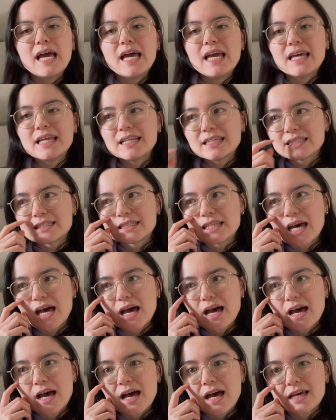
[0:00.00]
It is
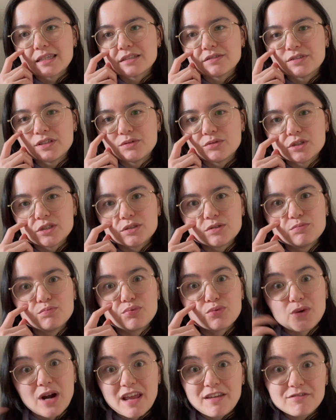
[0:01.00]
as if he was
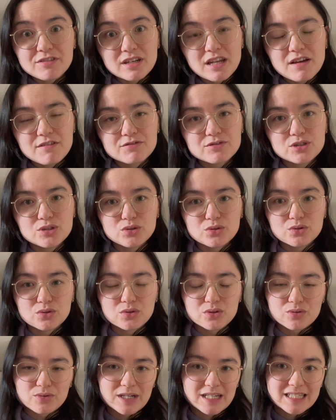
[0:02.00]
brave enough to
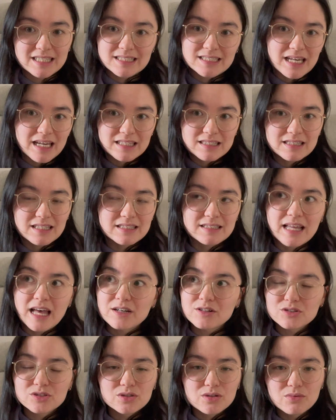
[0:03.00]
criticize the
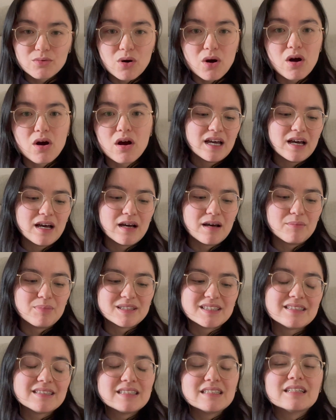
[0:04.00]
status quo,
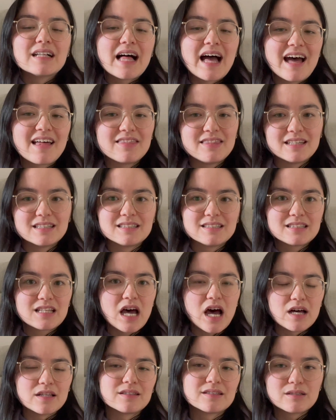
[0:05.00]
but still had this
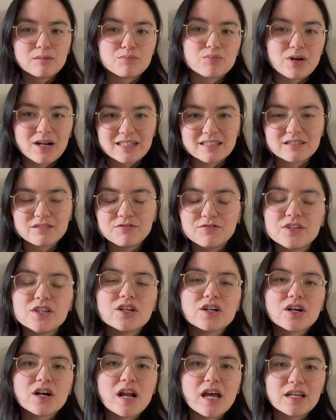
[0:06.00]
unsuppressed
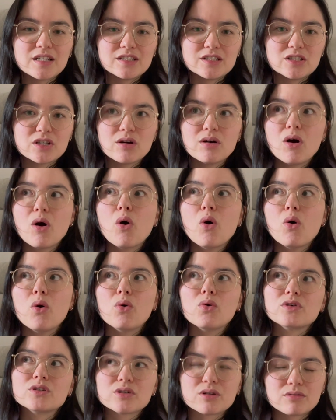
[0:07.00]
fear and
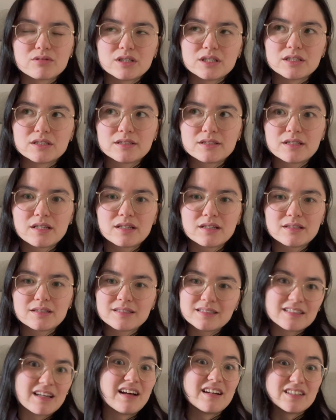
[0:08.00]
awe towards
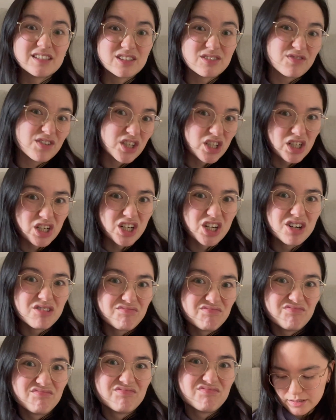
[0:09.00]
Stalin's figure.
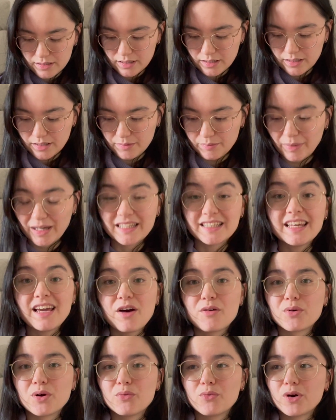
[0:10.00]
But
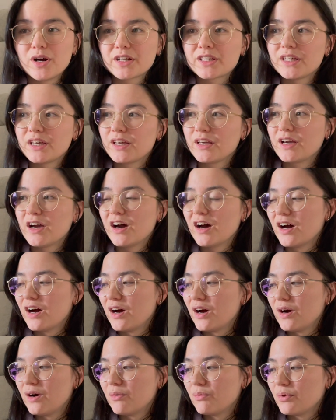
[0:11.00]
yeah, we're working
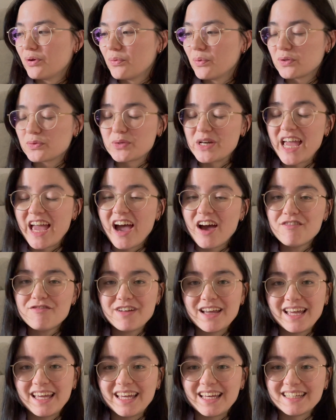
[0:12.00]
with what we
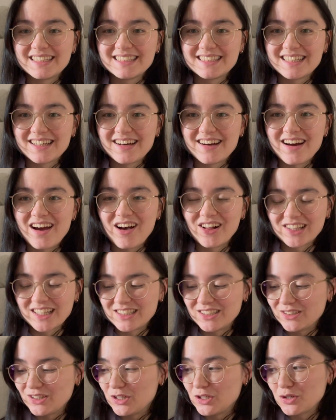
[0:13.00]
have, and I'll
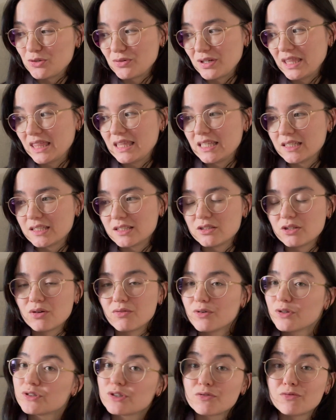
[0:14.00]
continue to read this
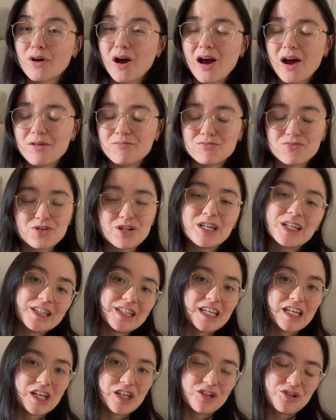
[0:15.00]
novel. So far, I'm
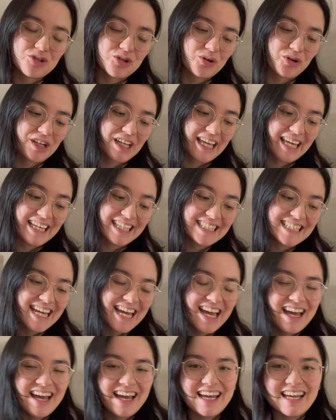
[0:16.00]
really enjoying it.
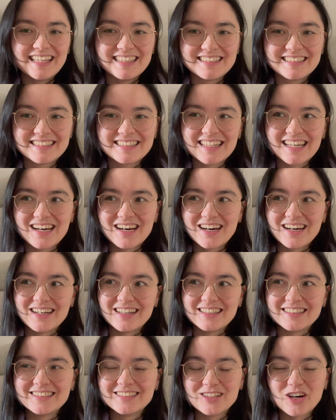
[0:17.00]
It's
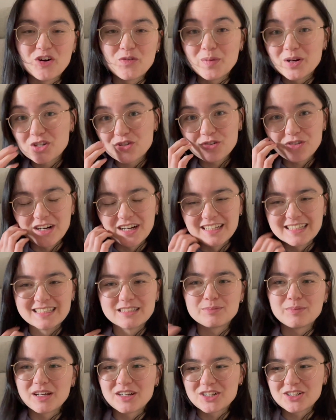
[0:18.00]
so much fun,
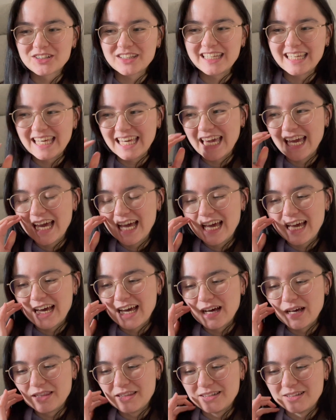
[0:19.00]
especially
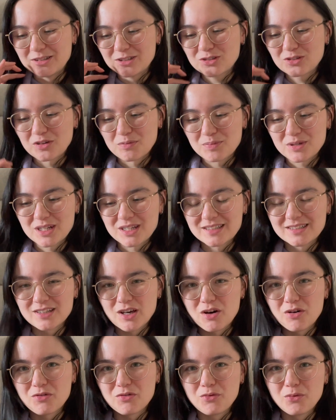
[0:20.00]
the descriptions
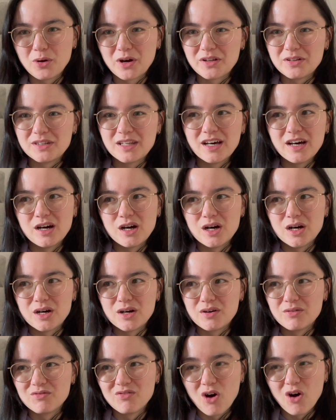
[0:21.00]
of what
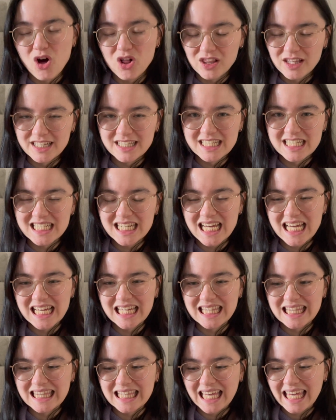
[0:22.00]
Voland
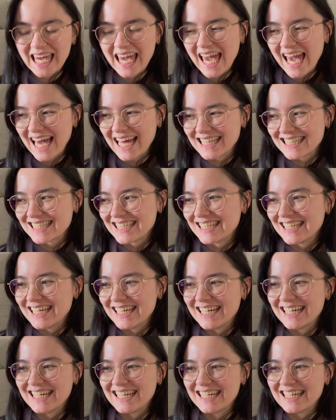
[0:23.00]
and the cat
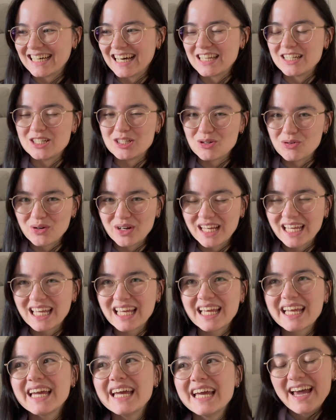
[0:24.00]
are
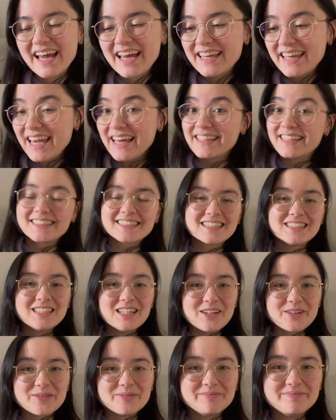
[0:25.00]
doing. Let's continue.